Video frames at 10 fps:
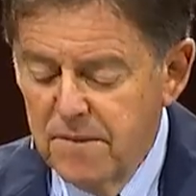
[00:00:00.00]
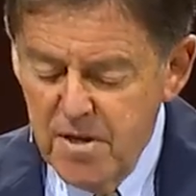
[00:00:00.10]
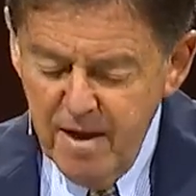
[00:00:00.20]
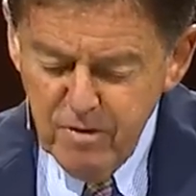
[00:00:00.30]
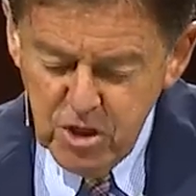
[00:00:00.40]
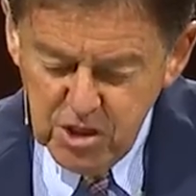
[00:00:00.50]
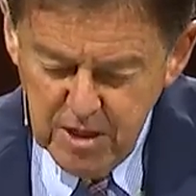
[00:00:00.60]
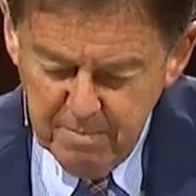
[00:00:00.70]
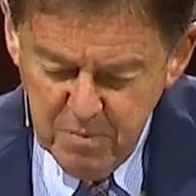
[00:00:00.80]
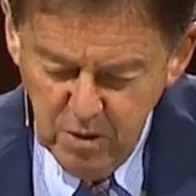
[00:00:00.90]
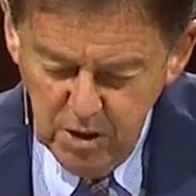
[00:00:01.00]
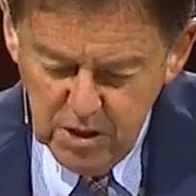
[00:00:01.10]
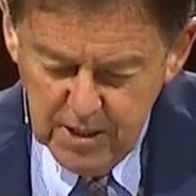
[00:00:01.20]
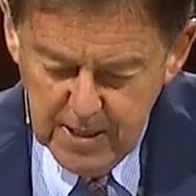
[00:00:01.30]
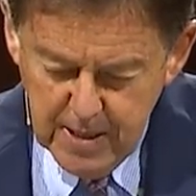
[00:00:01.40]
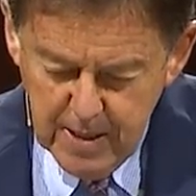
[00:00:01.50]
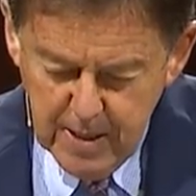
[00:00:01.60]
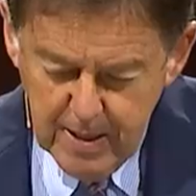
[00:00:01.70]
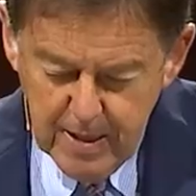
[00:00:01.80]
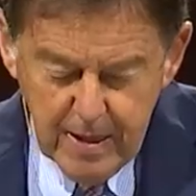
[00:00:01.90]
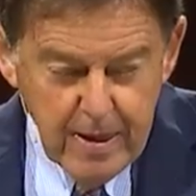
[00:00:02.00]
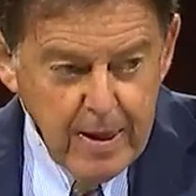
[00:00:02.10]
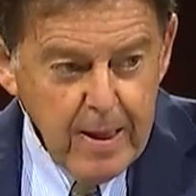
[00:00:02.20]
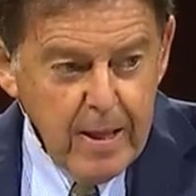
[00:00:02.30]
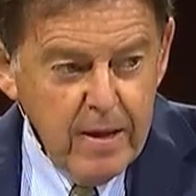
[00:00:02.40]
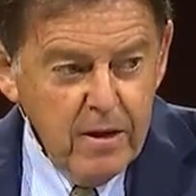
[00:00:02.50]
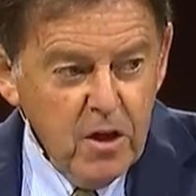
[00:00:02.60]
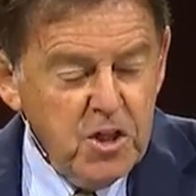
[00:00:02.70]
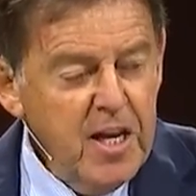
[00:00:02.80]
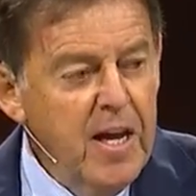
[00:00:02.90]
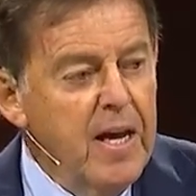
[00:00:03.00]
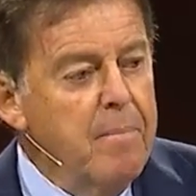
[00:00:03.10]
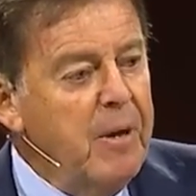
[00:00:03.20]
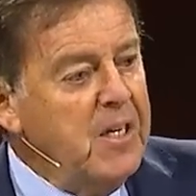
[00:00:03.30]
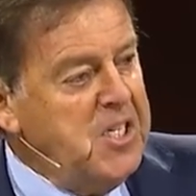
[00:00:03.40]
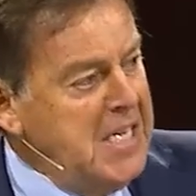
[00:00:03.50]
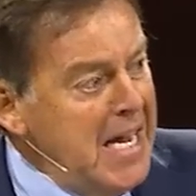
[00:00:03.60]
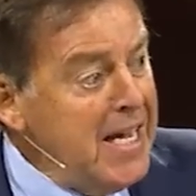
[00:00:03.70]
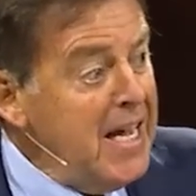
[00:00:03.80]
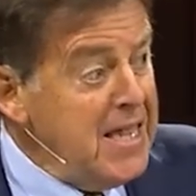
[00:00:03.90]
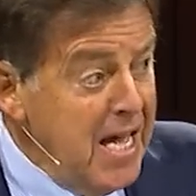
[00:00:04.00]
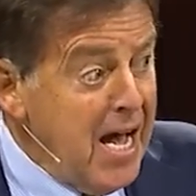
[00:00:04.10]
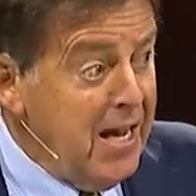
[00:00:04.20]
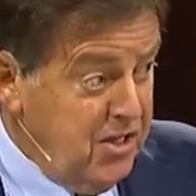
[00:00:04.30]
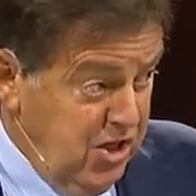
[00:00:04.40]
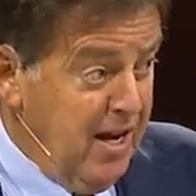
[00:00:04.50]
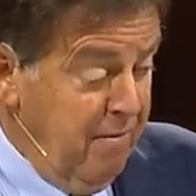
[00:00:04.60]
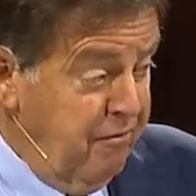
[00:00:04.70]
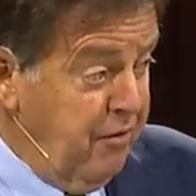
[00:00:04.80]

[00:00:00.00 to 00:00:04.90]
Ever stumbled? You see, because taking that Psalm